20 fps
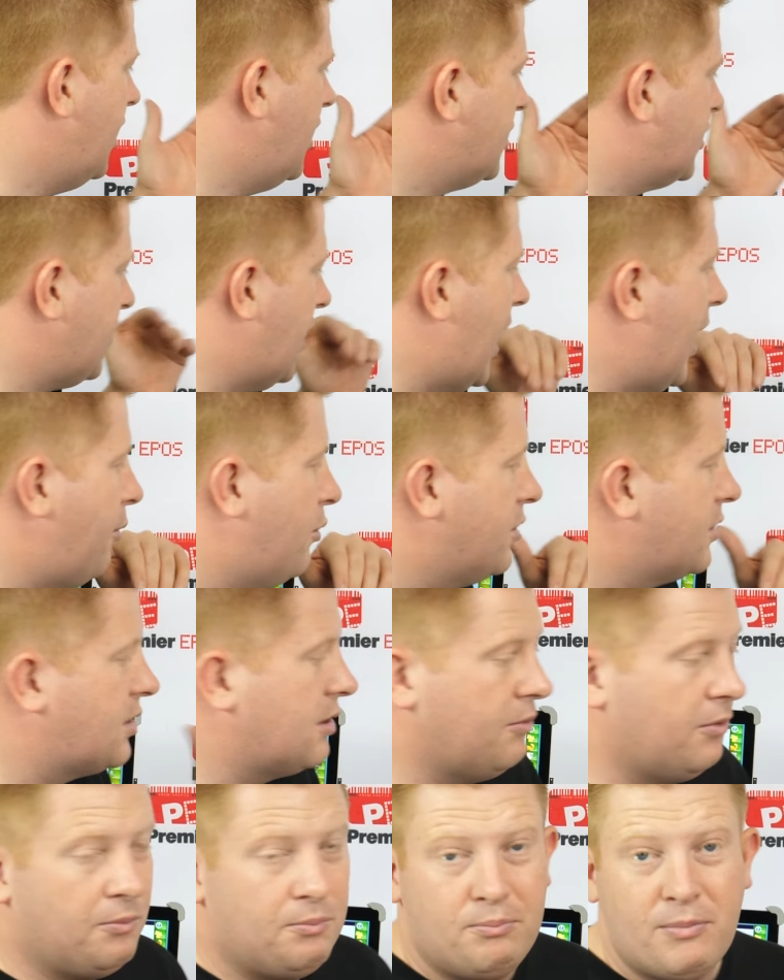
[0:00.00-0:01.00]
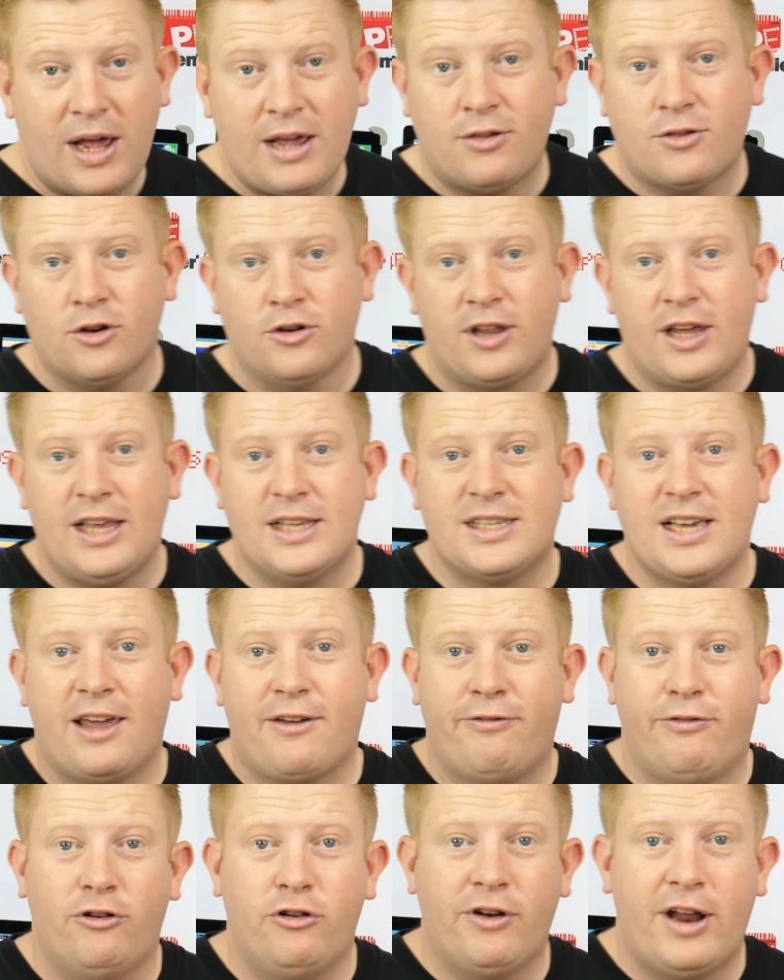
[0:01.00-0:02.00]
So I would make sure that you
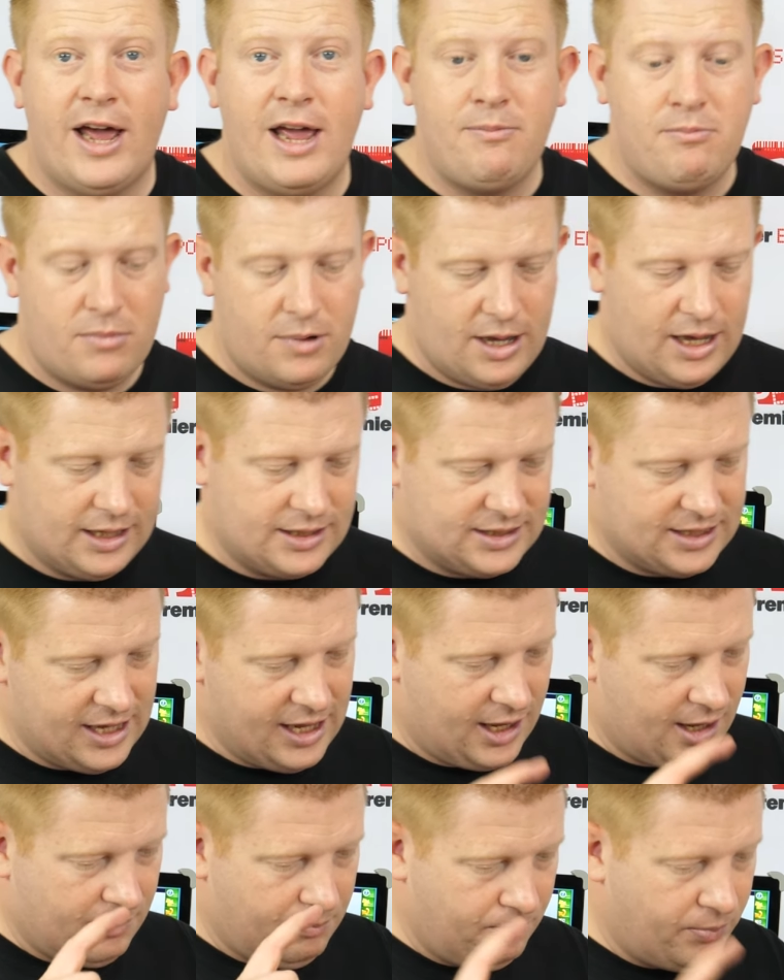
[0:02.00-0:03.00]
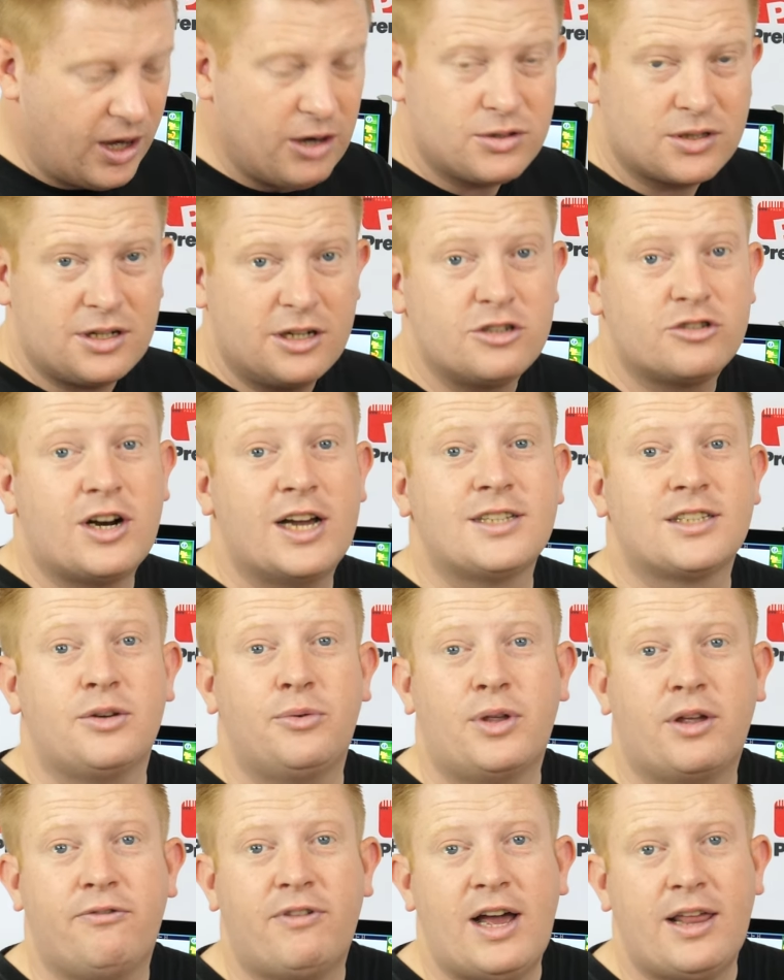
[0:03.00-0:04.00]
take full name, I'll take postal address so
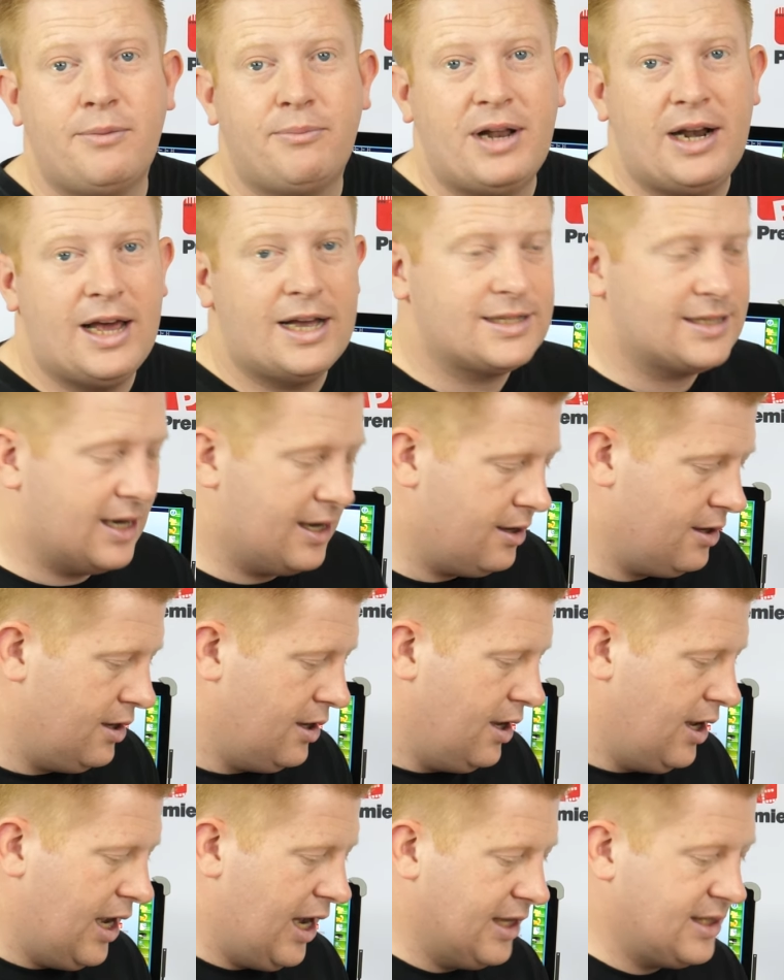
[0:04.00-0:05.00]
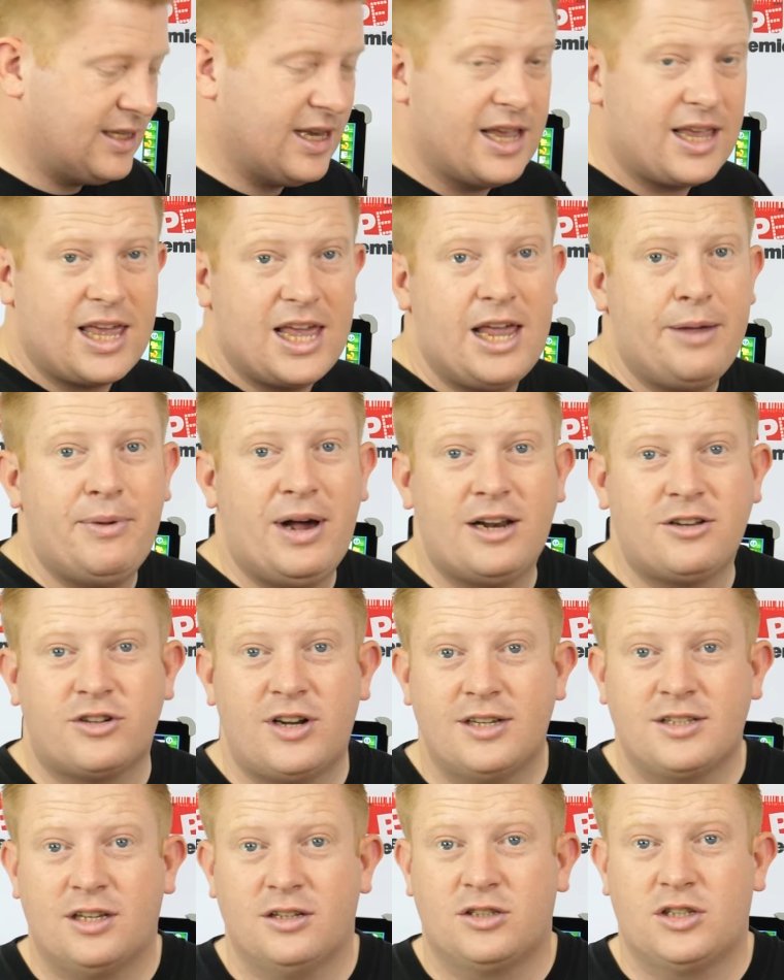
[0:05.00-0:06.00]
we can write them a letter, I'll take email
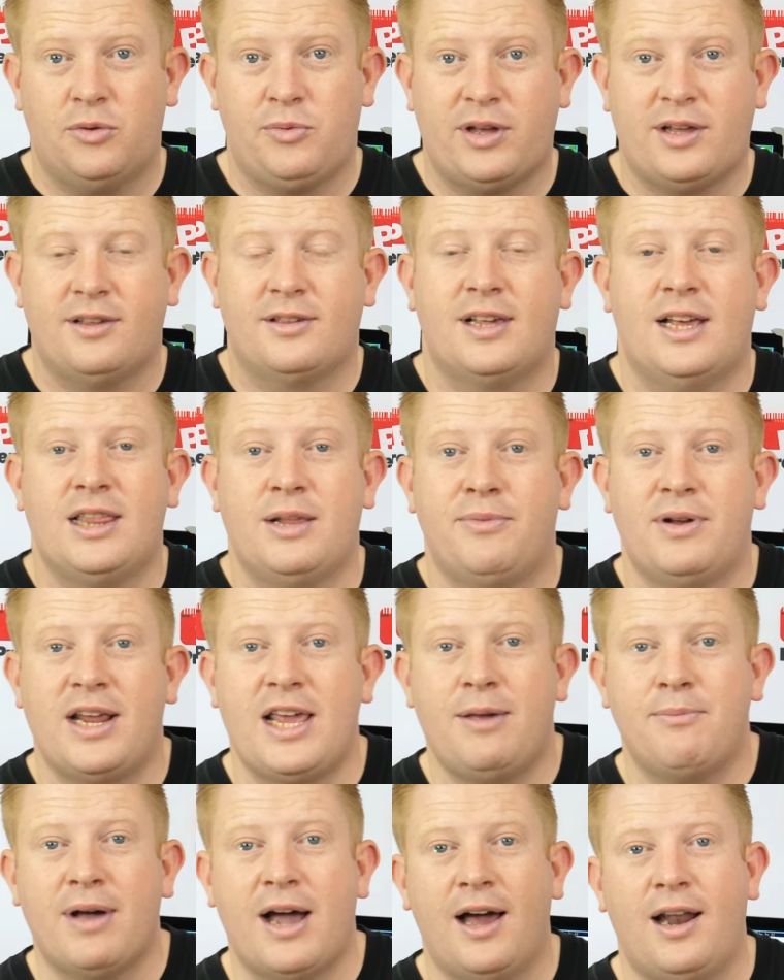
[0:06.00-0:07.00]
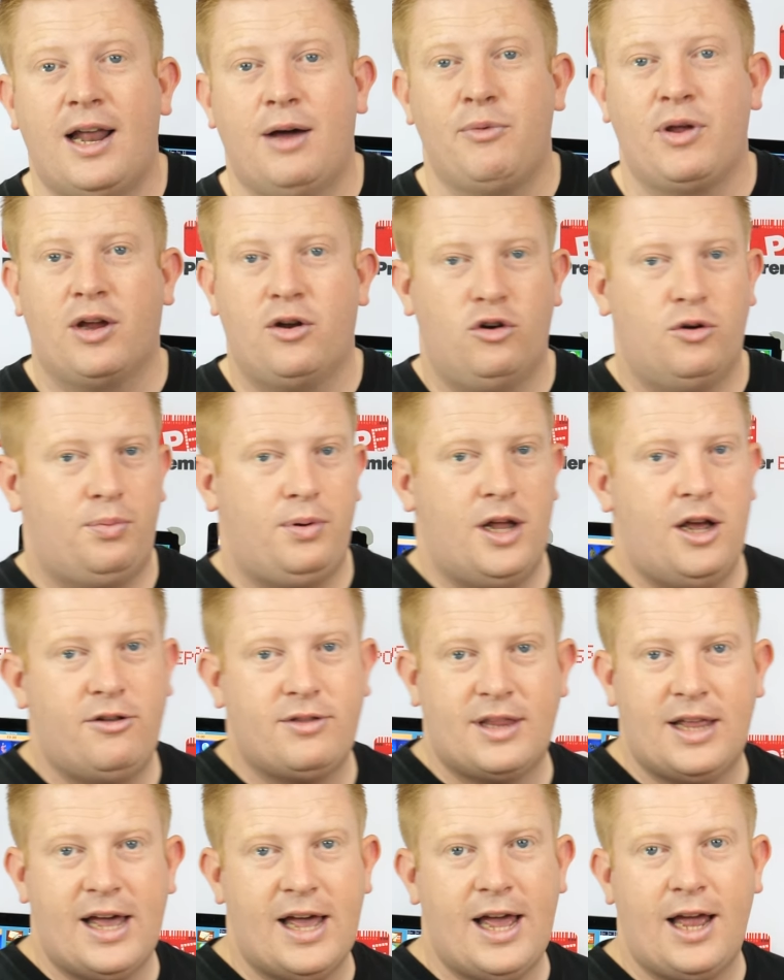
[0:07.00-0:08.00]
address so we can send them an email and we can
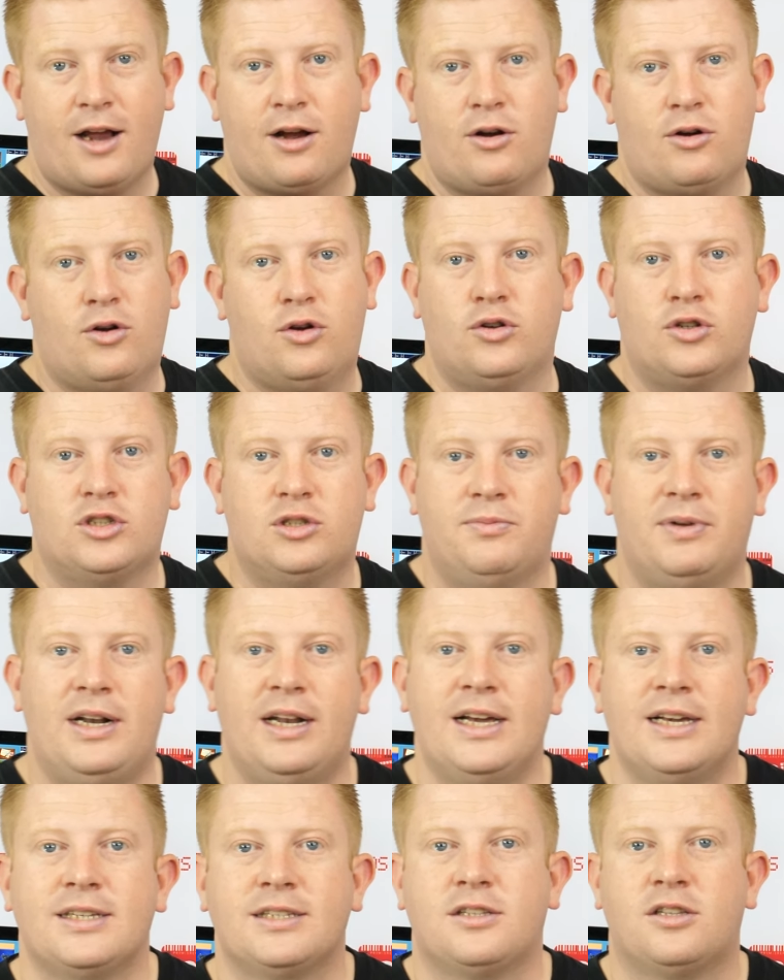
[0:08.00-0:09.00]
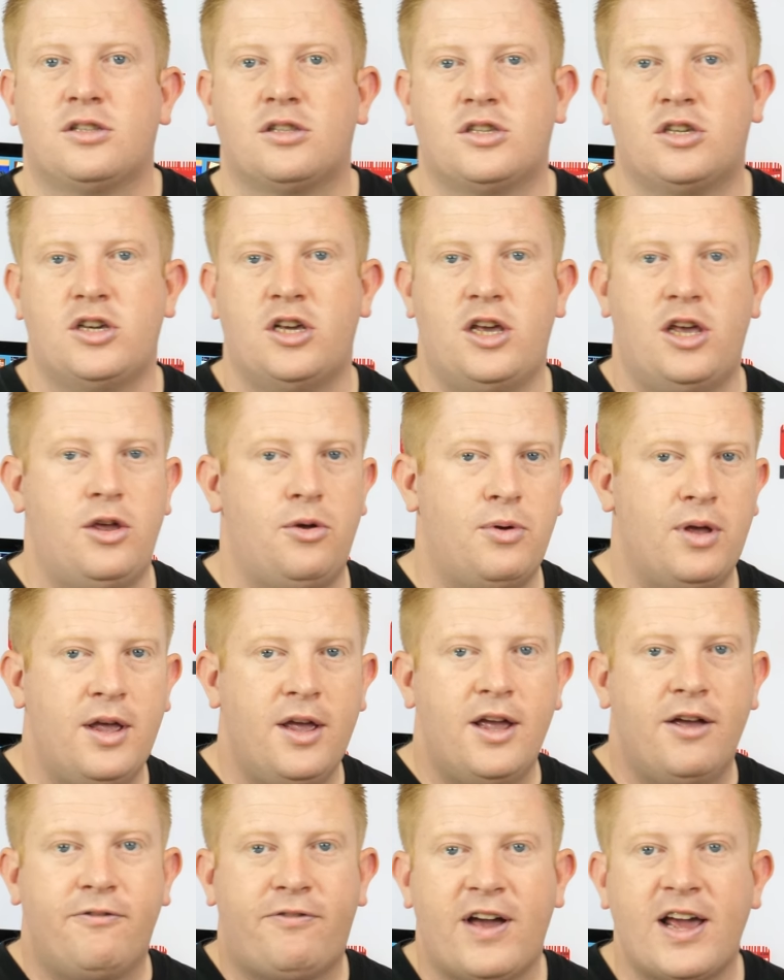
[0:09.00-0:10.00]
upload their customer list to
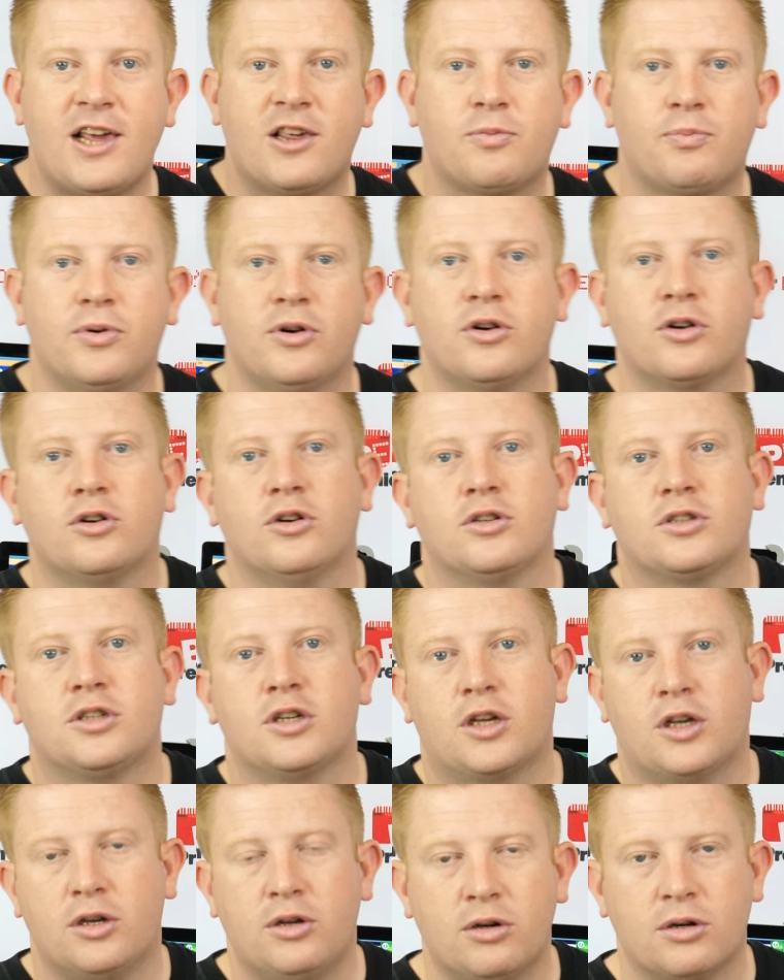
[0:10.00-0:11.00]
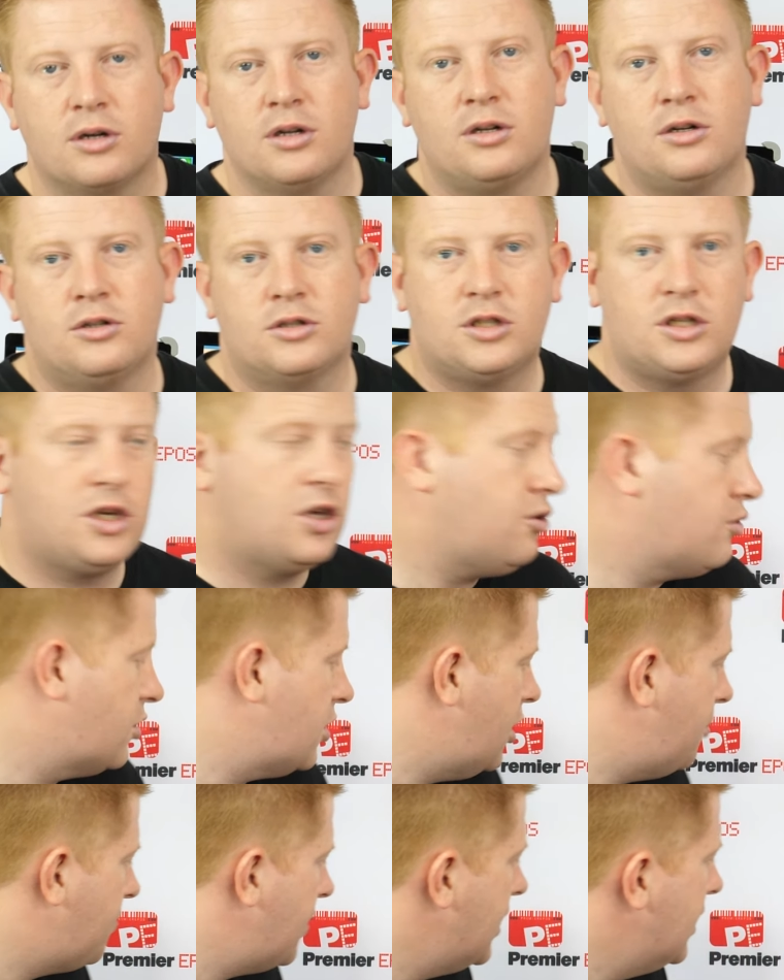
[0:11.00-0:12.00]
Facebook or to Google or to
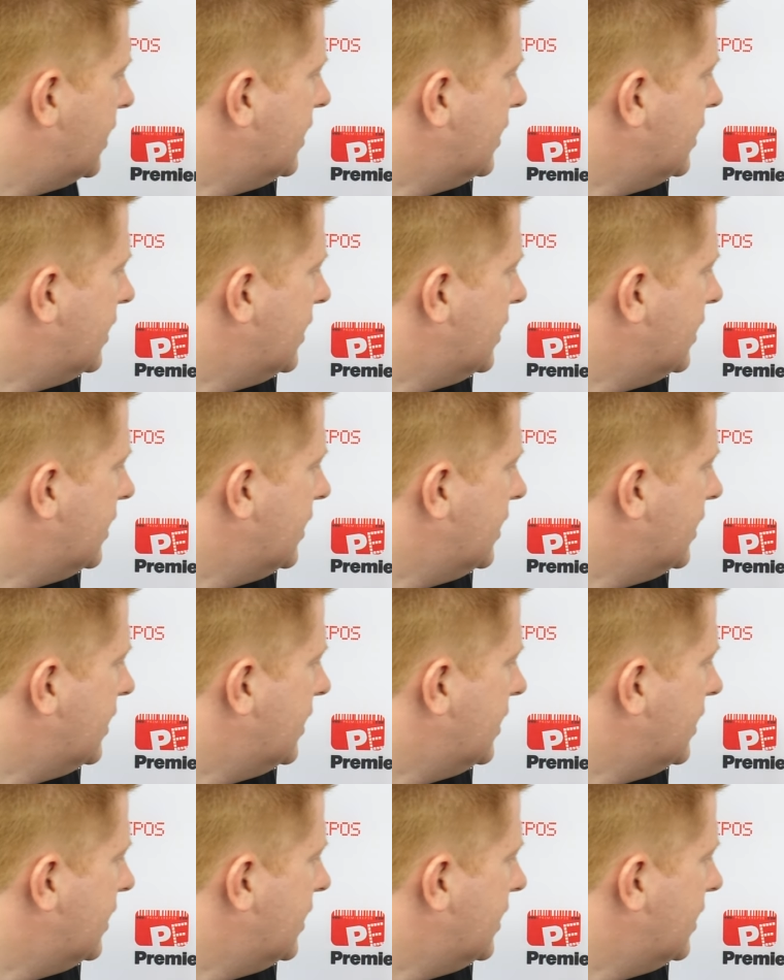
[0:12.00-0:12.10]
YouTube.